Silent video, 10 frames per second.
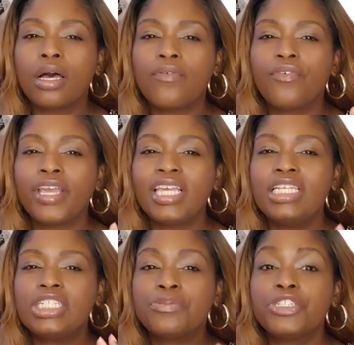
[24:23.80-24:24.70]
For
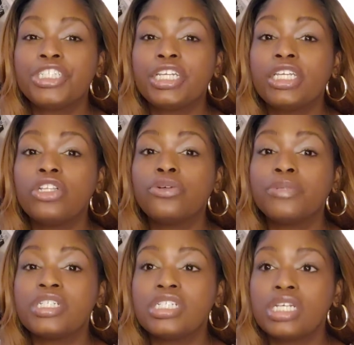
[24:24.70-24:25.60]
each particular
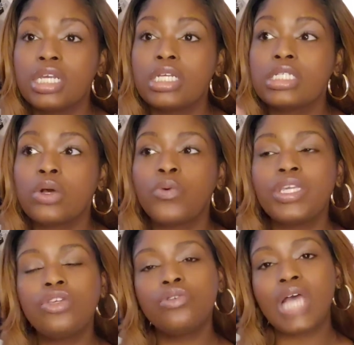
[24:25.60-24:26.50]
machine. So we
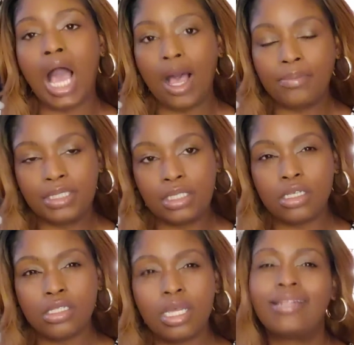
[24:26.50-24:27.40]
use
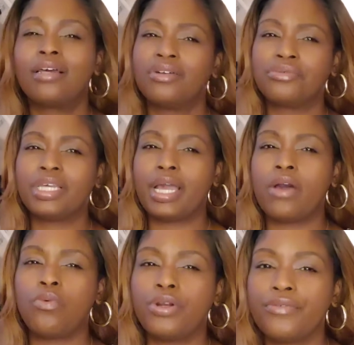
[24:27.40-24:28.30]
Optias. I don't think I
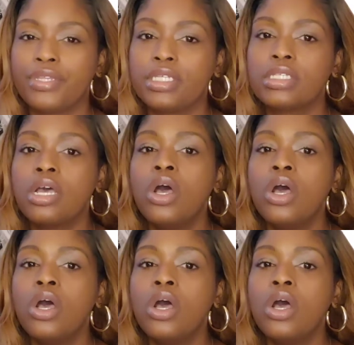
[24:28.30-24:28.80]
went over this.